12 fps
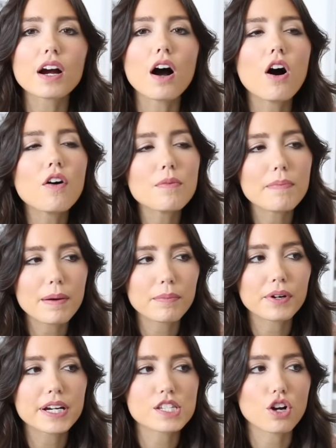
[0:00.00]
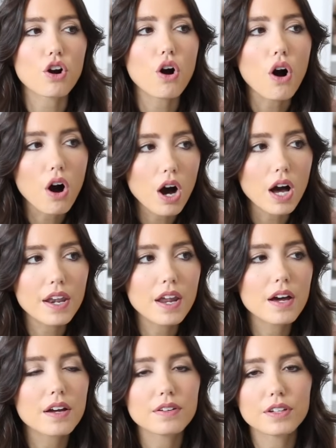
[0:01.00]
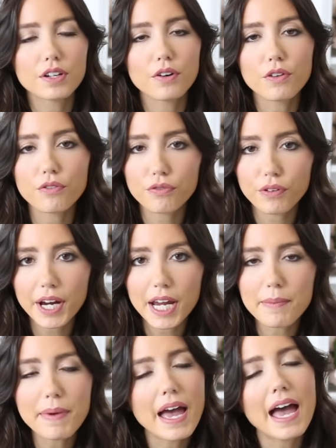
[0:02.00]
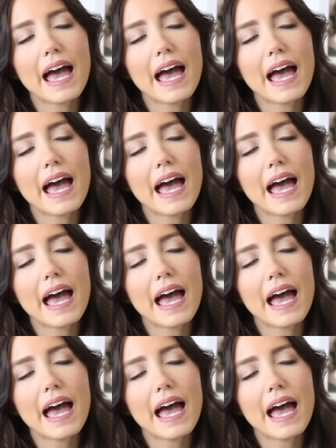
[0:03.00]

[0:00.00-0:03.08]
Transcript: all the memories are on you know, the frame.